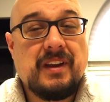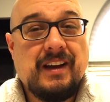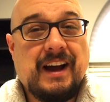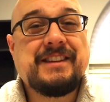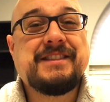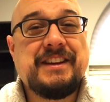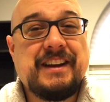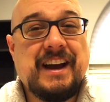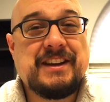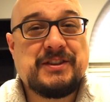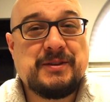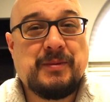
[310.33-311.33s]
I'll see you
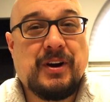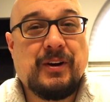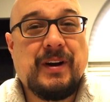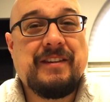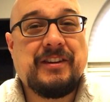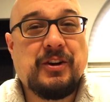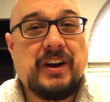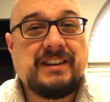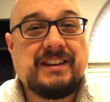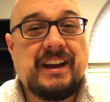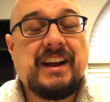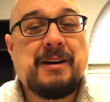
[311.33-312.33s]
guys tomorrow. Have a great
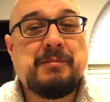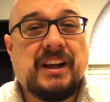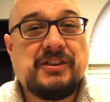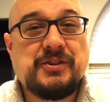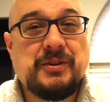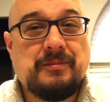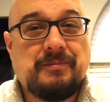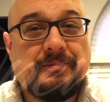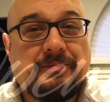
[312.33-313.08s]
day. God bless you.